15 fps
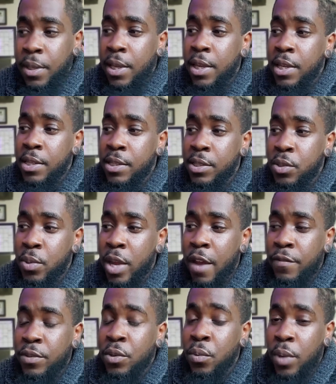is you
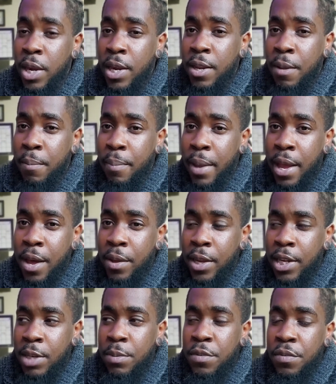have to wait about
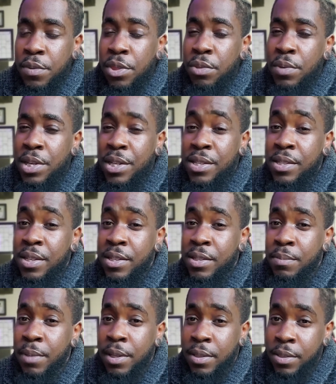anywhere from 3 to 6
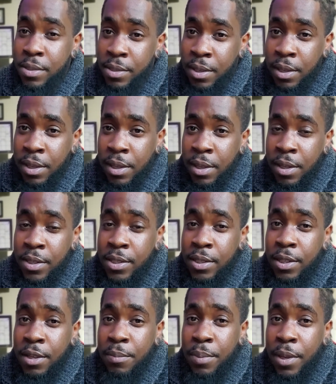months to
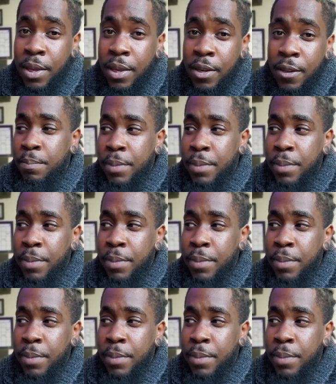get paid.